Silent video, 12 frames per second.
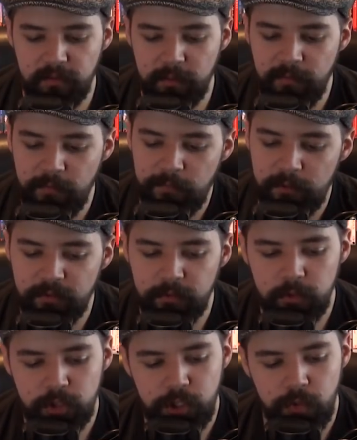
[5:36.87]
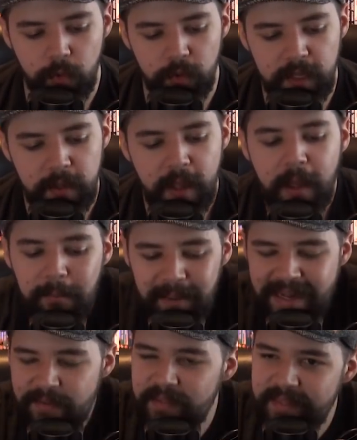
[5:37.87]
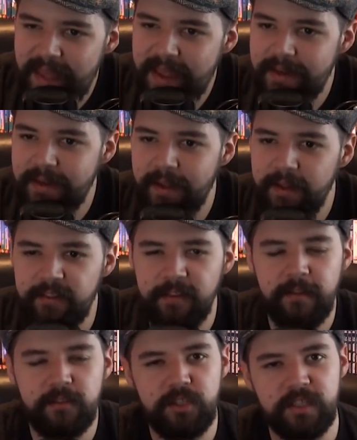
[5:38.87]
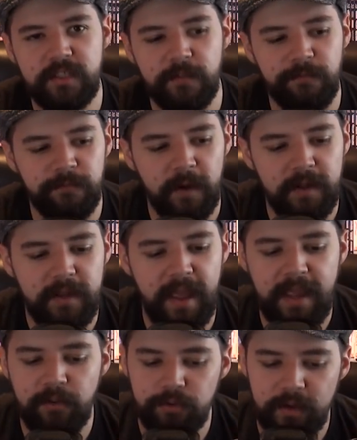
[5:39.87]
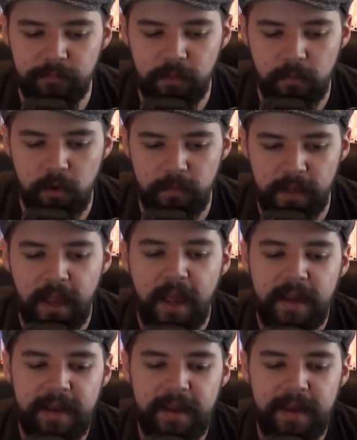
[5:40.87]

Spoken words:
Some of it feels a little shoehorny, but even then, it's just a fun entry of the movie.